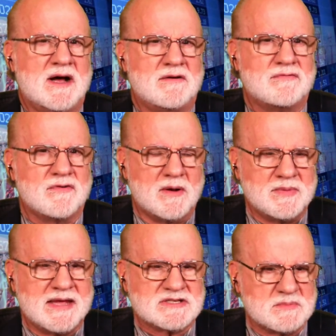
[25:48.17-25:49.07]
from
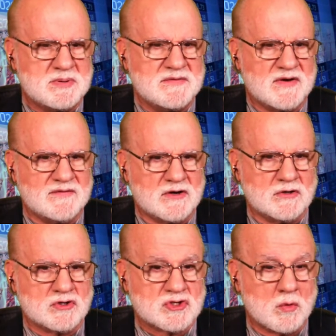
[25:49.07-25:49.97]
the S&P
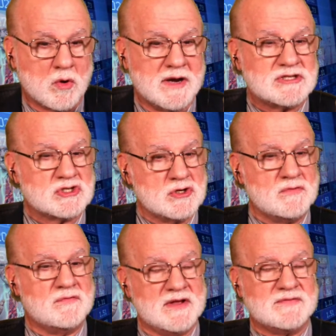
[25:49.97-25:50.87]
500. So we're at
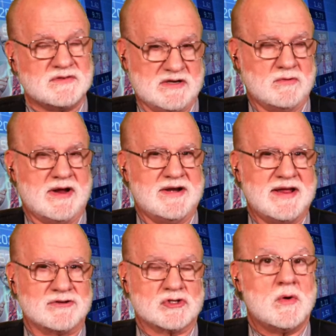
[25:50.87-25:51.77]
250 right
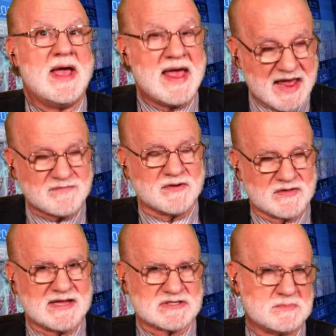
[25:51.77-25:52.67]
now. So half of
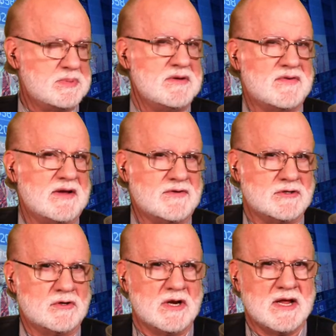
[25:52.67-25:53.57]
the S&P
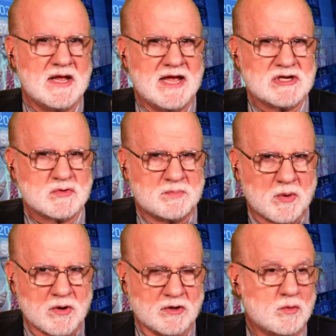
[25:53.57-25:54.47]
500 has
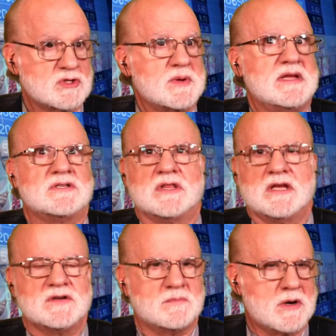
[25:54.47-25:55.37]
reported. Once we get to the
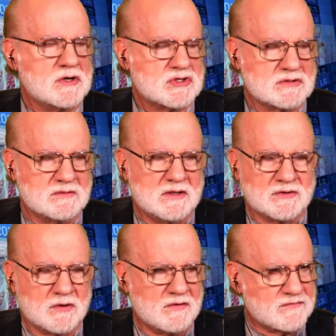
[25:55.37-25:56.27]
end of March
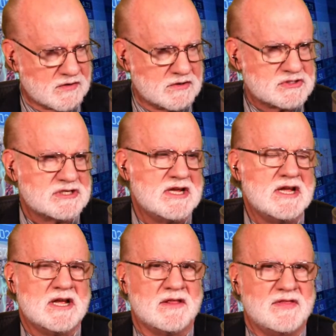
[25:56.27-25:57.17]
31st,
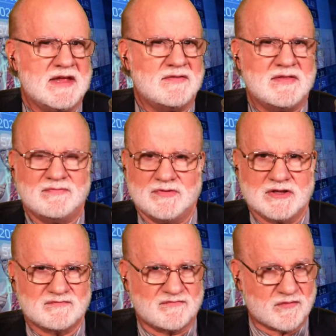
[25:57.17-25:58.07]
then
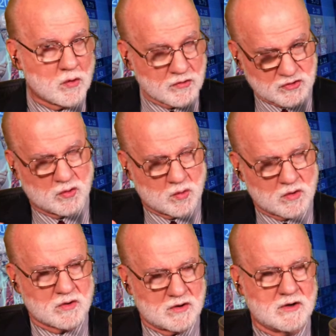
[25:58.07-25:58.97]
the fourth
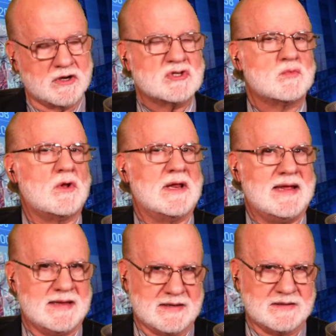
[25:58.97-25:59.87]
quarter earnings will
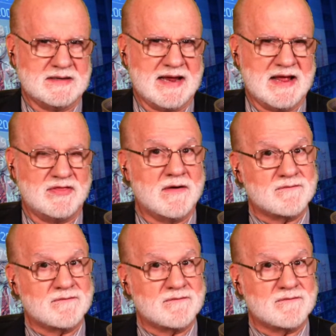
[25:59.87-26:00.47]
end and the